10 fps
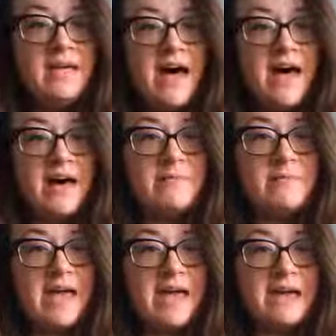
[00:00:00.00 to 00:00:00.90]

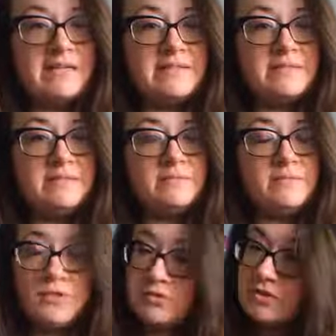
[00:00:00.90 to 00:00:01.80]
and
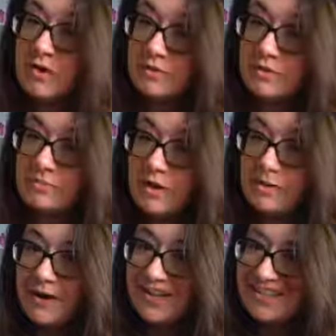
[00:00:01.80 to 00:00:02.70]
you should go learn more
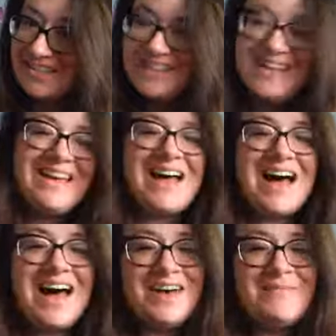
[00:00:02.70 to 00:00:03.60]
about it.
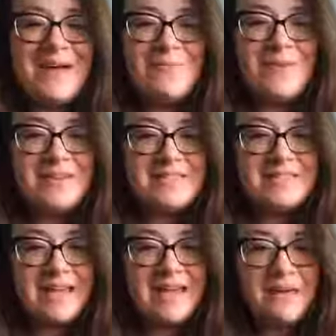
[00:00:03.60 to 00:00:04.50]
I will
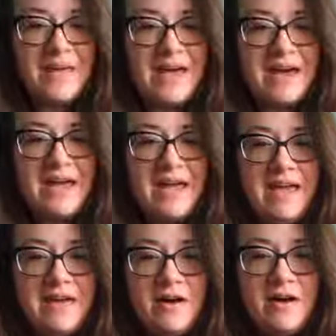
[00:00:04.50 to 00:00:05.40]
say we had a
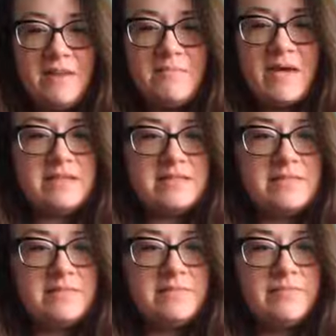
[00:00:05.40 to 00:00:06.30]

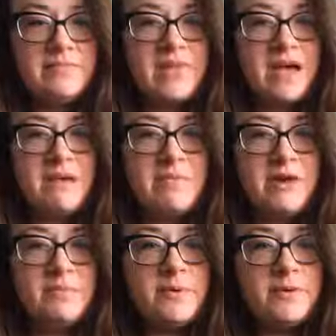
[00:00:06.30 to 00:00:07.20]
comment on
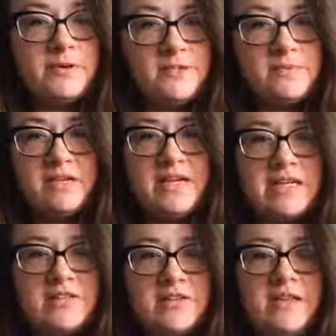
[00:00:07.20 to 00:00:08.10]
the post we shared
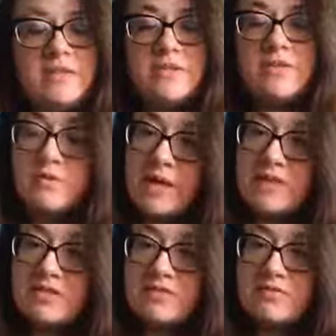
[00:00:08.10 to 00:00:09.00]
yesterday. There was a
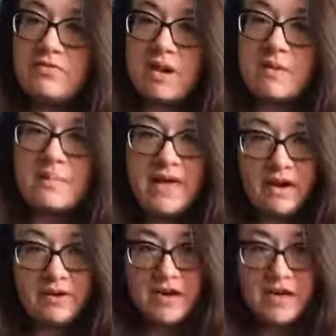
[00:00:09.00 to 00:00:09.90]
question from
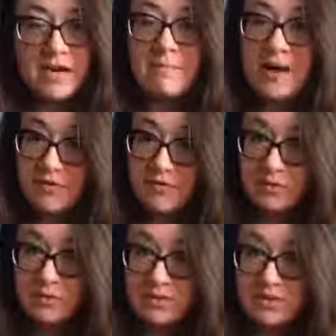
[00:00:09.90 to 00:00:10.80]
Erin about the
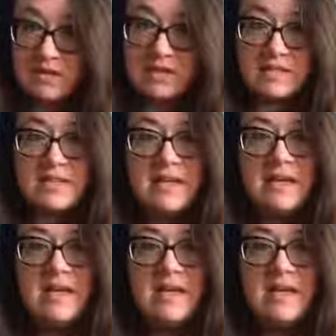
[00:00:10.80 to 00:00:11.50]
wool dogs,